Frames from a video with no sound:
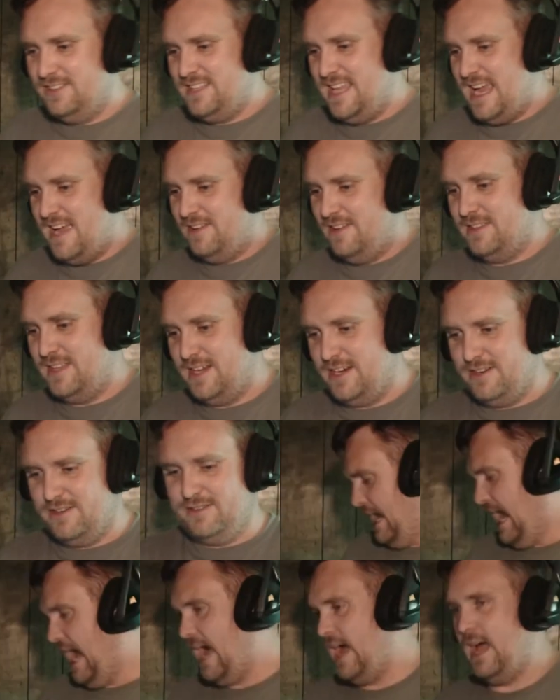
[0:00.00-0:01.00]
down
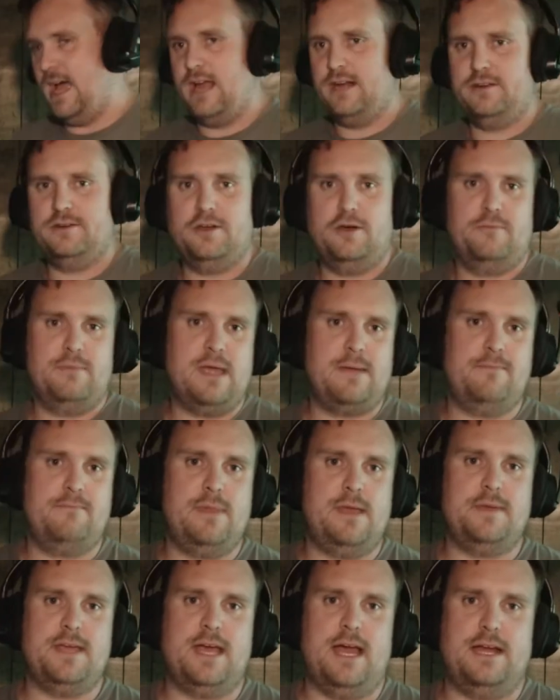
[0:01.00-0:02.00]
there. I don't know,
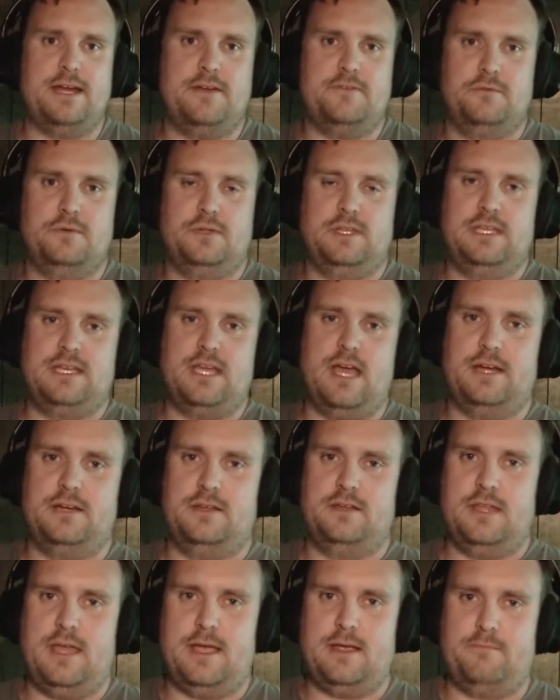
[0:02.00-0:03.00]
maybe I never really got
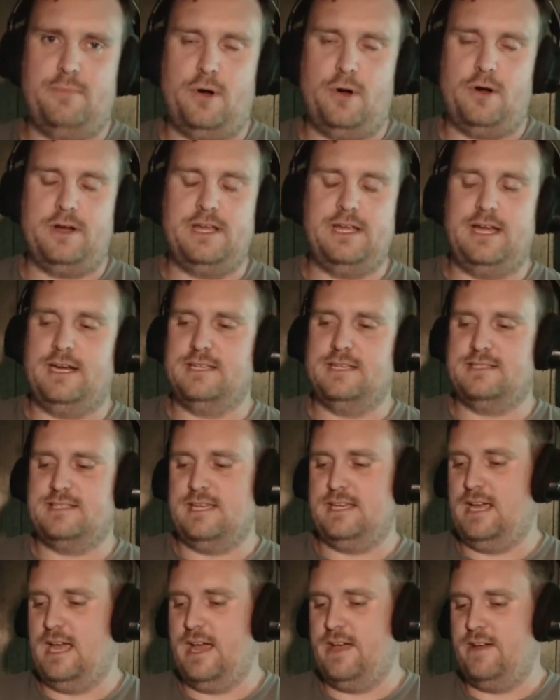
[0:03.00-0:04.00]
into that party kind of
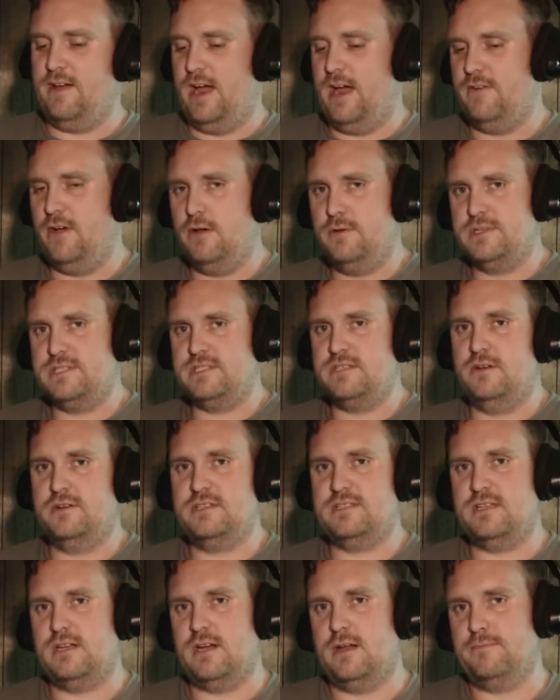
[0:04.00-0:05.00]
scene. I've always
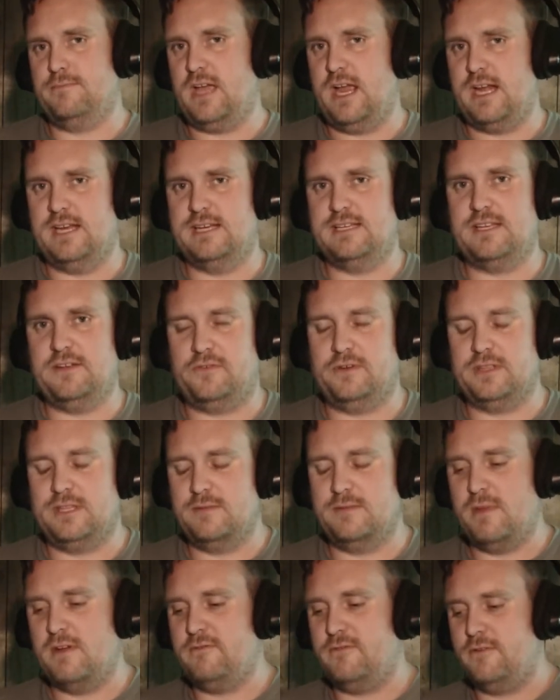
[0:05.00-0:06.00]
noticed that I'm kind of different
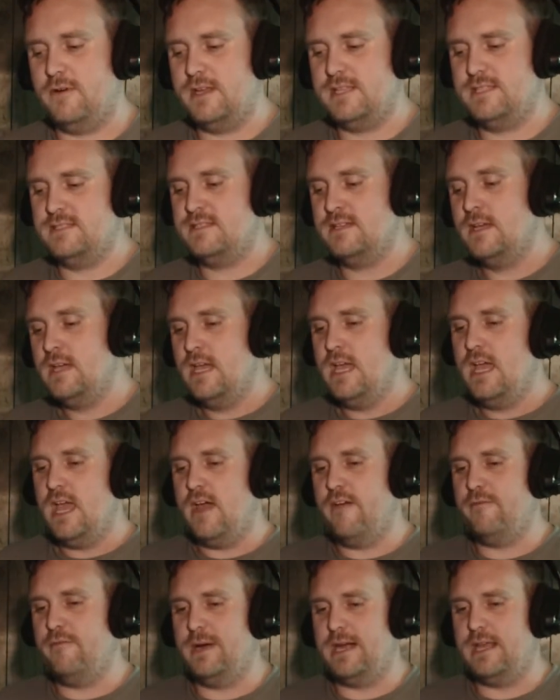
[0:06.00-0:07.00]
than my friends.
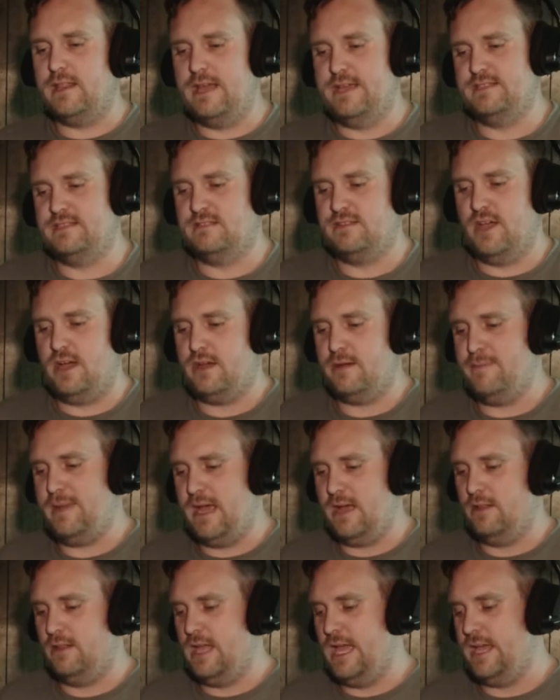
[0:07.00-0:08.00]
Everybody likes to talk
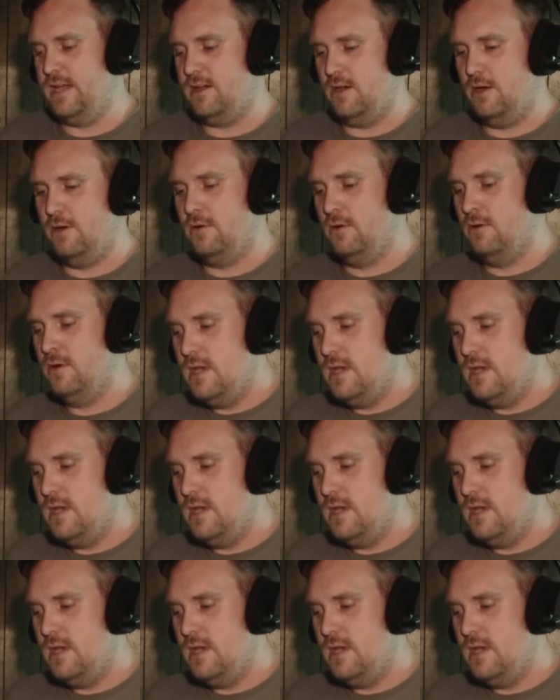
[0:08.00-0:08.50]
about like, oh,